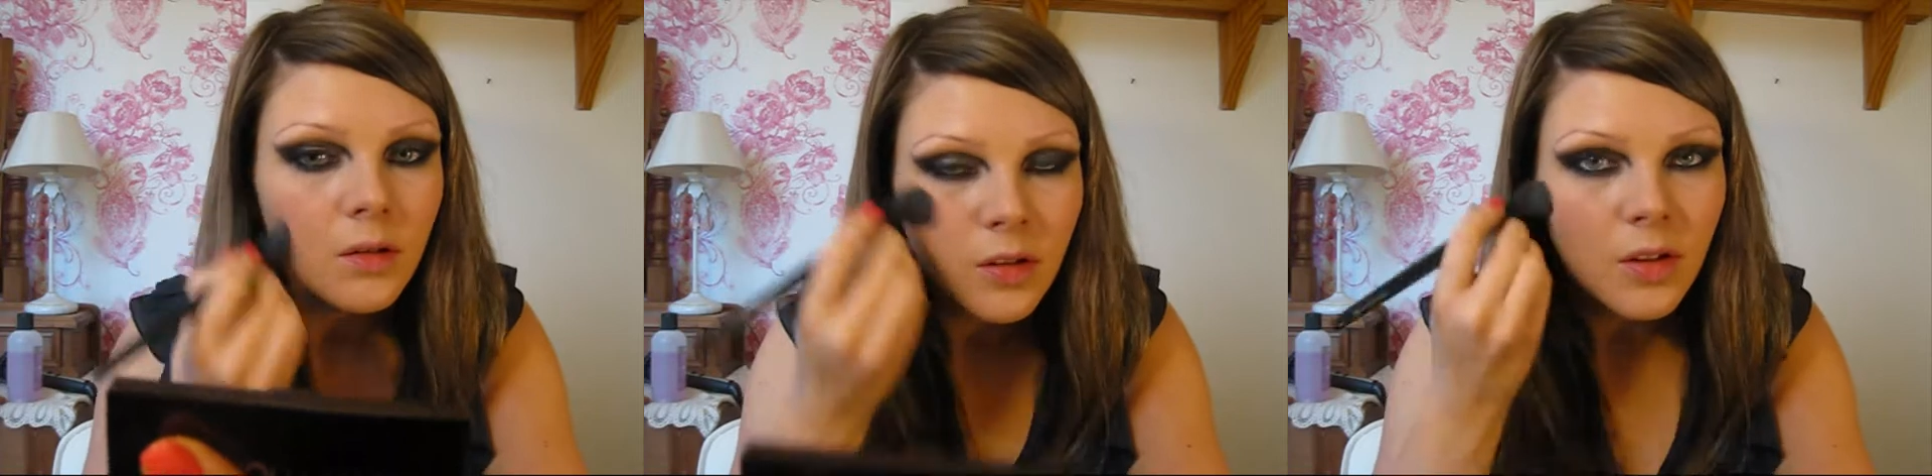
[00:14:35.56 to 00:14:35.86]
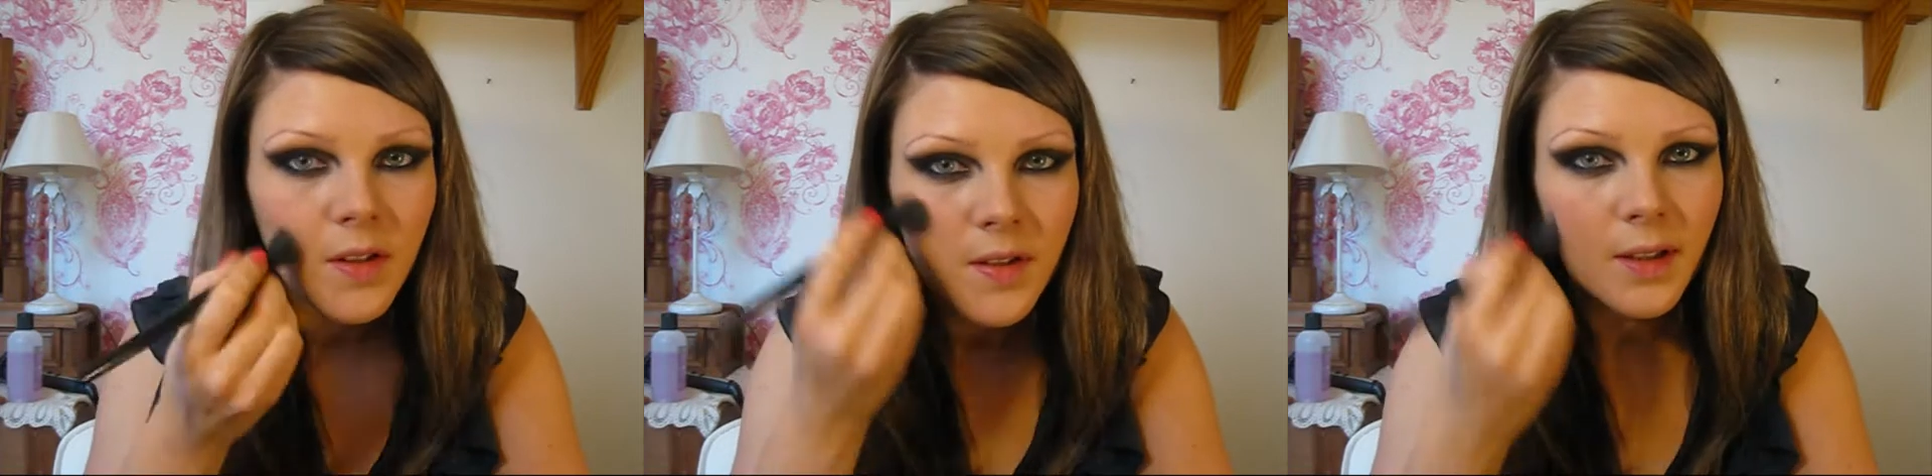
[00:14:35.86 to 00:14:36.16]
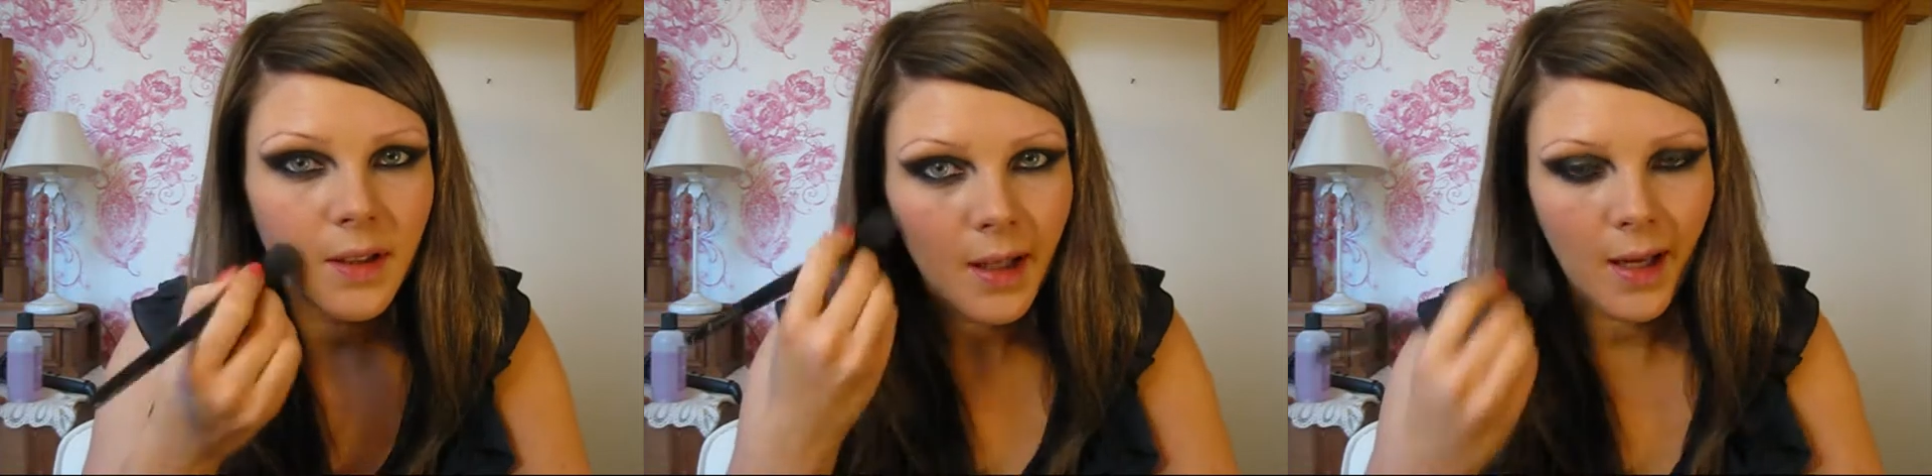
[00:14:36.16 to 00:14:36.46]
She's
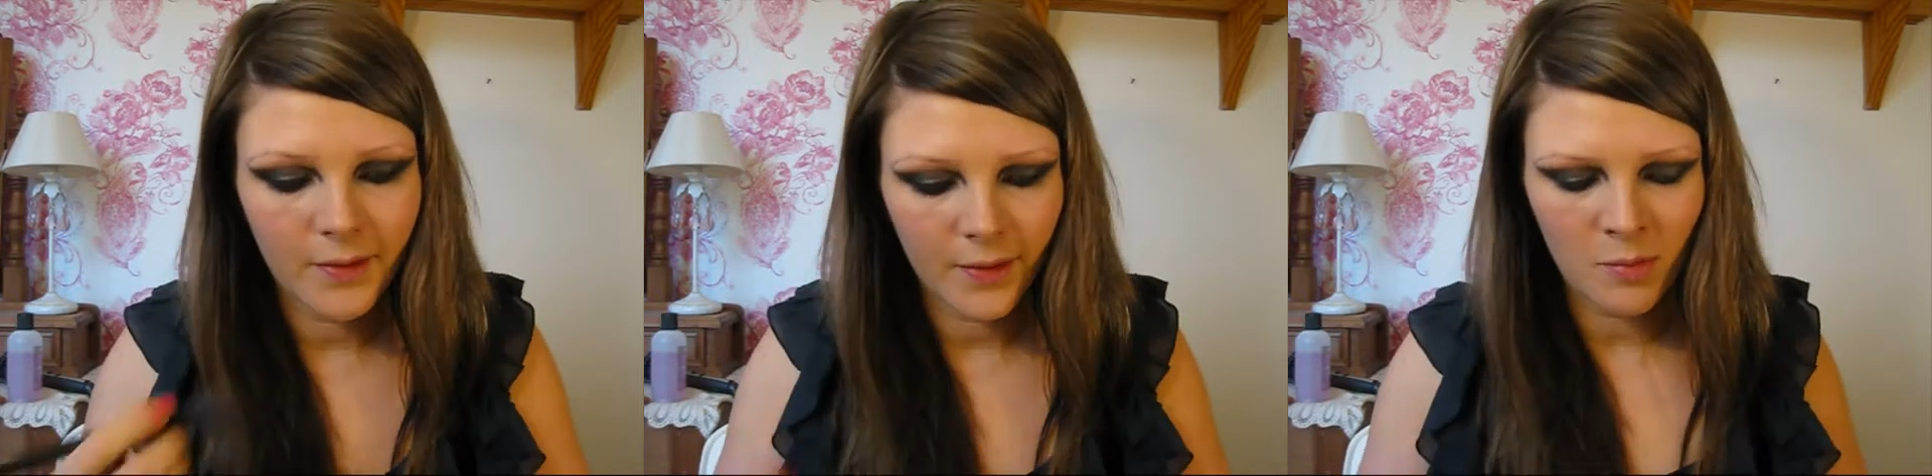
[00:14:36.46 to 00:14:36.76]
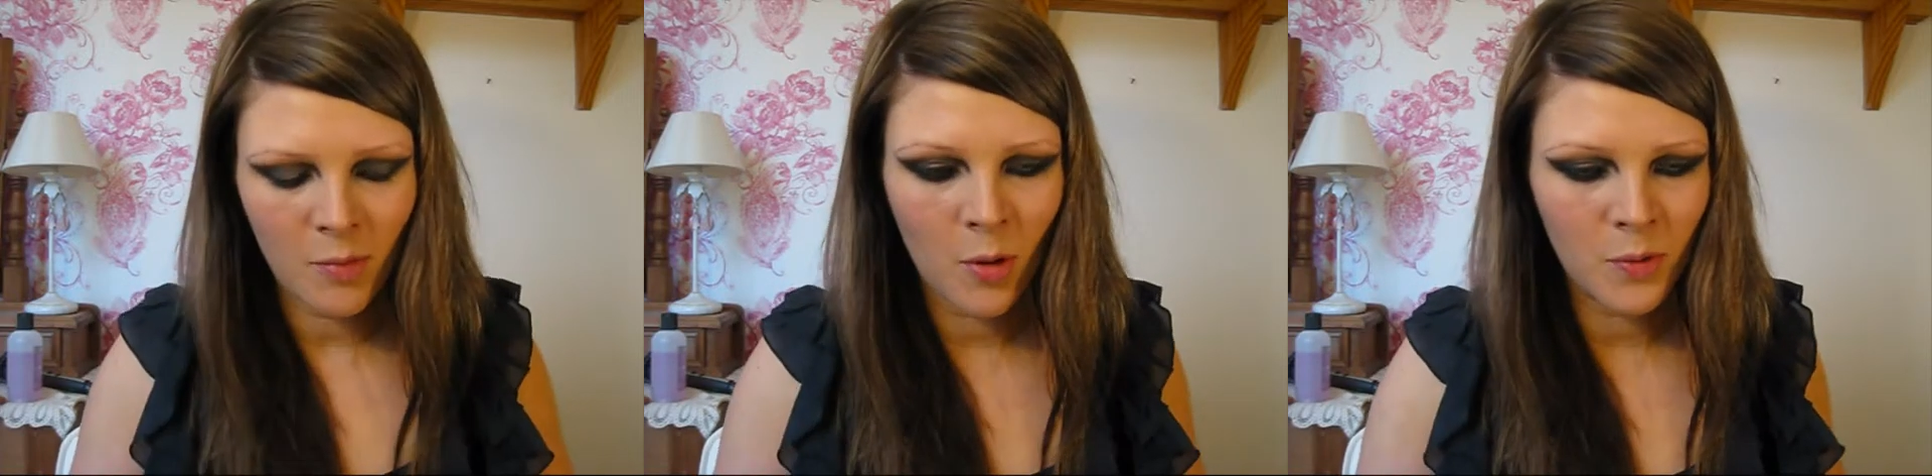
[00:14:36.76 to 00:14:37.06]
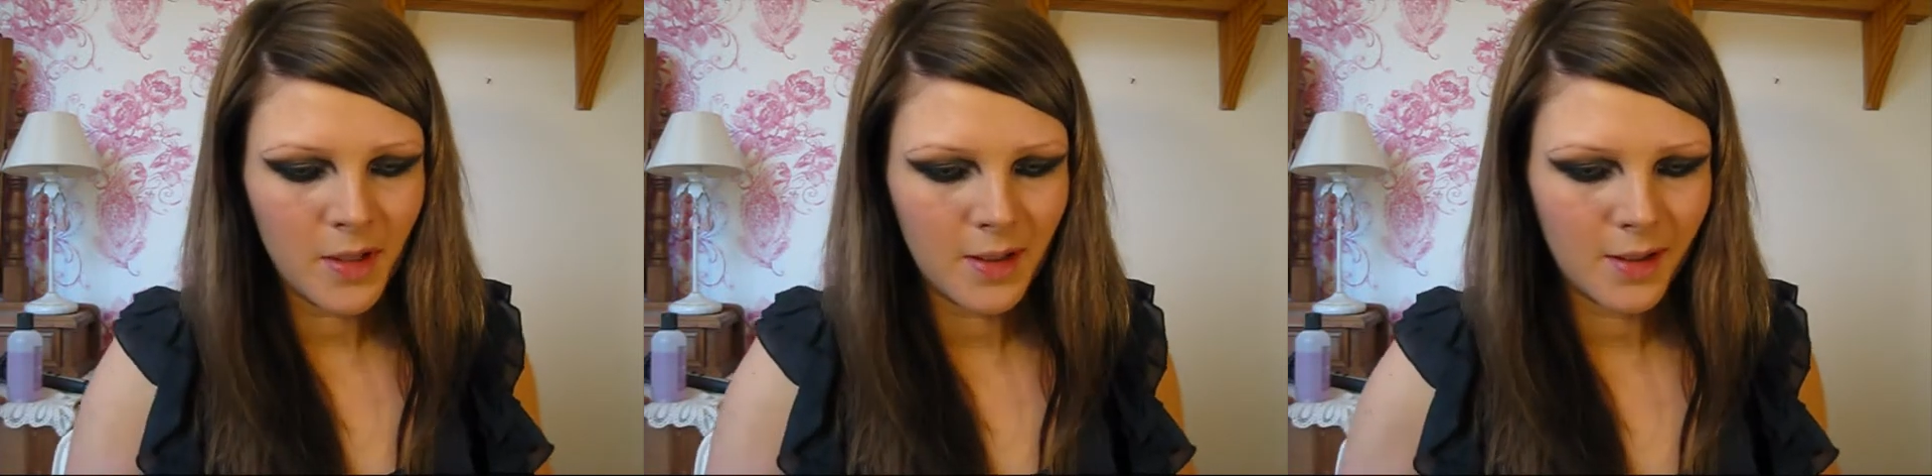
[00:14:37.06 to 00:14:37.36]
still alive at the
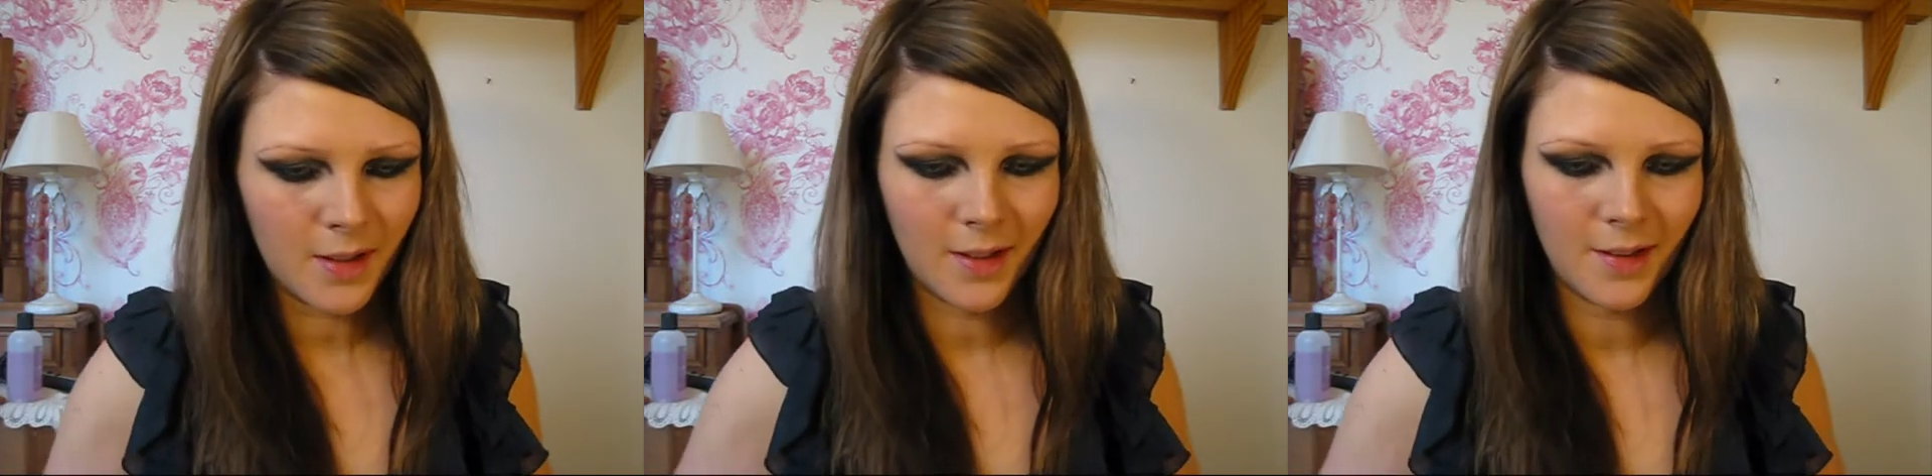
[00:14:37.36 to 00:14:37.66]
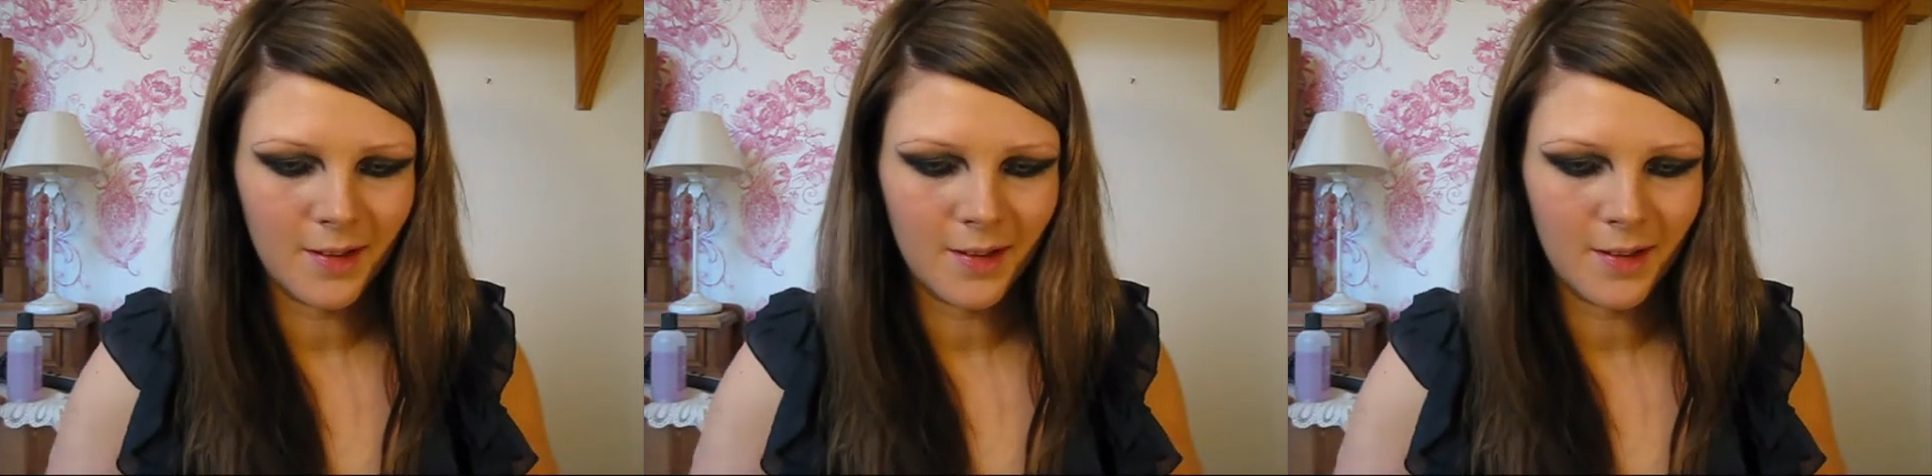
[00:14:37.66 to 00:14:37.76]
moment.